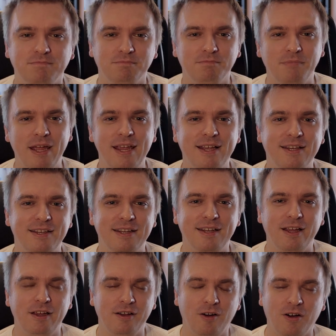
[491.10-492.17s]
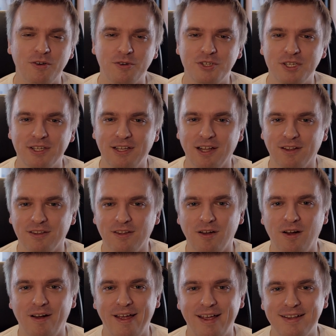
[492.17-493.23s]
make the ROG
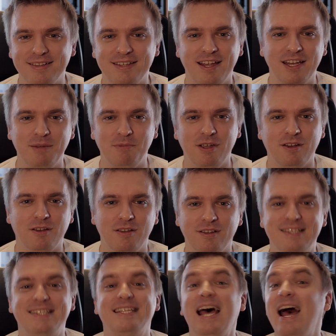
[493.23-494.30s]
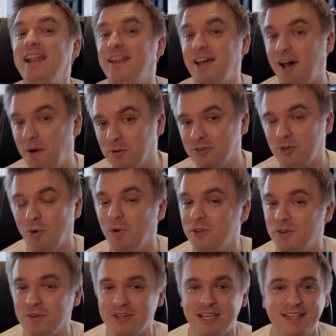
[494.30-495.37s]
Delta S Animate stand out
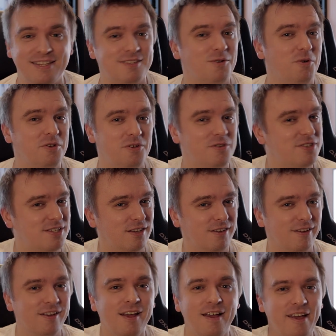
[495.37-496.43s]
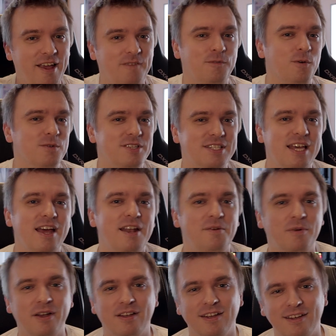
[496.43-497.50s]
on your desk, on your headphone
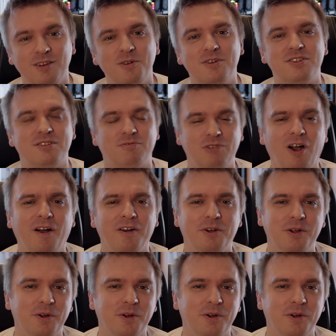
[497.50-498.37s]
stand, right? It looks darn